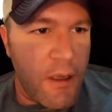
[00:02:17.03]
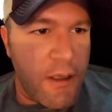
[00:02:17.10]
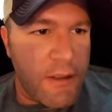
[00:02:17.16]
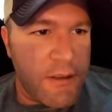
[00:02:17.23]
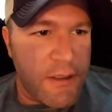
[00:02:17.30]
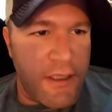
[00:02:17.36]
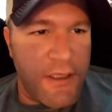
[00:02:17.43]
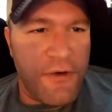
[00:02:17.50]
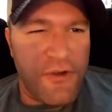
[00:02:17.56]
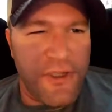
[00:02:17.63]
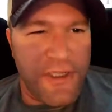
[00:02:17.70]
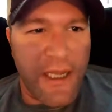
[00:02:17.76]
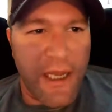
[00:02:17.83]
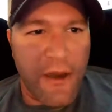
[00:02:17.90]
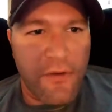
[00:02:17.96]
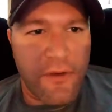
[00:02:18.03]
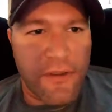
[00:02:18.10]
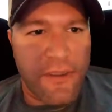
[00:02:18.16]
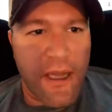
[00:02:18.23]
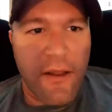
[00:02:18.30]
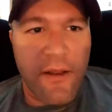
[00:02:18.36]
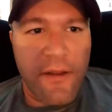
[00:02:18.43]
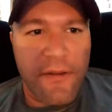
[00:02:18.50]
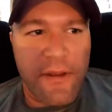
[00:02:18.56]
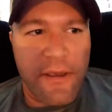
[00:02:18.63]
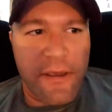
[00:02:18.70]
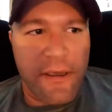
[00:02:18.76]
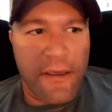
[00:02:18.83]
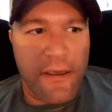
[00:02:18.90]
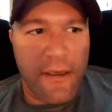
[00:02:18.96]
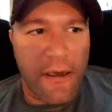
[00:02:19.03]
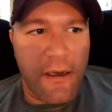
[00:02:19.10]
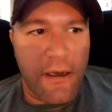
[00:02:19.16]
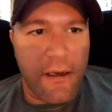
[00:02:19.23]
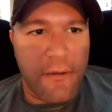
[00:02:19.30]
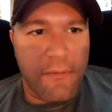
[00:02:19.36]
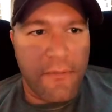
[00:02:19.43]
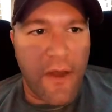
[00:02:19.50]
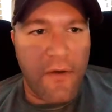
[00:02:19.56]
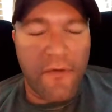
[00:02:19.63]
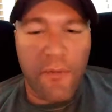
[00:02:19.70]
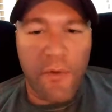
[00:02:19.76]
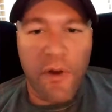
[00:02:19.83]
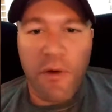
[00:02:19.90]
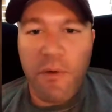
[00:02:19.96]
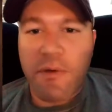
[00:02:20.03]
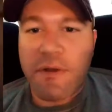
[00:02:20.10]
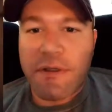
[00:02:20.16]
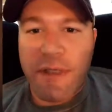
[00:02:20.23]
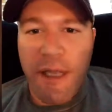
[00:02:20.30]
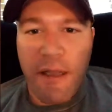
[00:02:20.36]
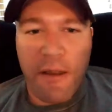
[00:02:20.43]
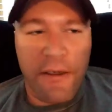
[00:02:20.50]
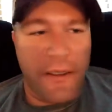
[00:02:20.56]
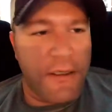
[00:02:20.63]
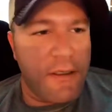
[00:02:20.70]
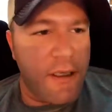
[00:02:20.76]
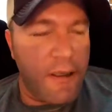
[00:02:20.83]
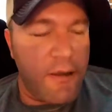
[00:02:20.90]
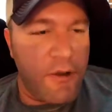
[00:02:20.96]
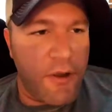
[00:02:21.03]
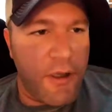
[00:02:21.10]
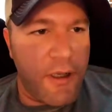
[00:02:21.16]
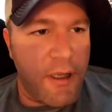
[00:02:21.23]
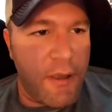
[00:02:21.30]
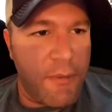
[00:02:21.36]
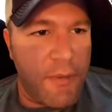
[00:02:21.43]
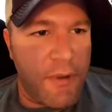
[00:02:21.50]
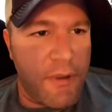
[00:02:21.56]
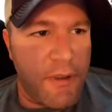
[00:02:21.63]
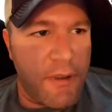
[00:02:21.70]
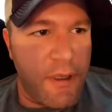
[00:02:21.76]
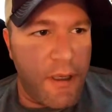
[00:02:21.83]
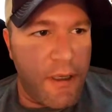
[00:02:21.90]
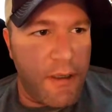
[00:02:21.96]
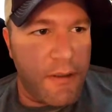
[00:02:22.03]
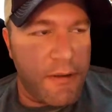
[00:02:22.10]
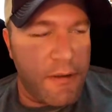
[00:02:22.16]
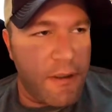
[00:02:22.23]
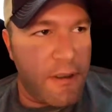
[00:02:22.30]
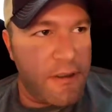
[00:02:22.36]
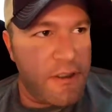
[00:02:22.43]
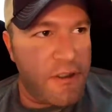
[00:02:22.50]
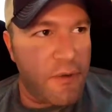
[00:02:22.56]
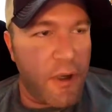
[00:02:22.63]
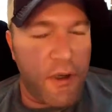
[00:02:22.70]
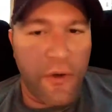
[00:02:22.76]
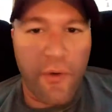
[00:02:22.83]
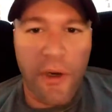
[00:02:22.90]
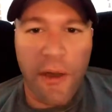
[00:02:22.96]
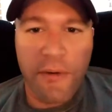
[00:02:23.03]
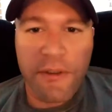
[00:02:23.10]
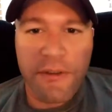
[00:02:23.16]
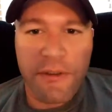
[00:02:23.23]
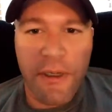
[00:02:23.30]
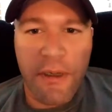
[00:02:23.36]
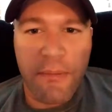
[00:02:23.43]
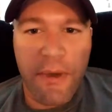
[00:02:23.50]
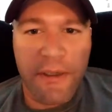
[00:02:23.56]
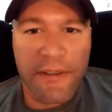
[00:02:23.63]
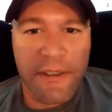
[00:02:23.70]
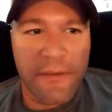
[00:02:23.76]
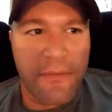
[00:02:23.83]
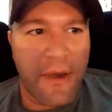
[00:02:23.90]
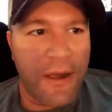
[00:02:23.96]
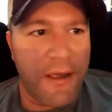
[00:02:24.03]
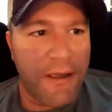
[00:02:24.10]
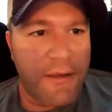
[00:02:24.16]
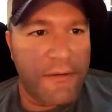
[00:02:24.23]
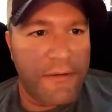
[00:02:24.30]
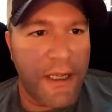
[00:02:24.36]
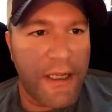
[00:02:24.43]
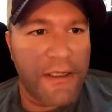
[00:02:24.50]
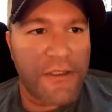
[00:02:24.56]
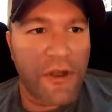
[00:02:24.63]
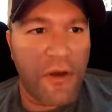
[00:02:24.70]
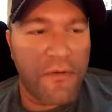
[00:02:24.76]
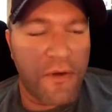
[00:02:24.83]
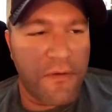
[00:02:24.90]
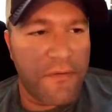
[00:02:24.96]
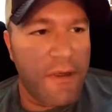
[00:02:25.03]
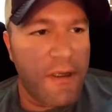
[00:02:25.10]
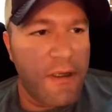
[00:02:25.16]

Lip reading: It's an interesting take on the style, I think. Not familiar with the style. I did look it up and just so I knew what I was basing my tastes off of.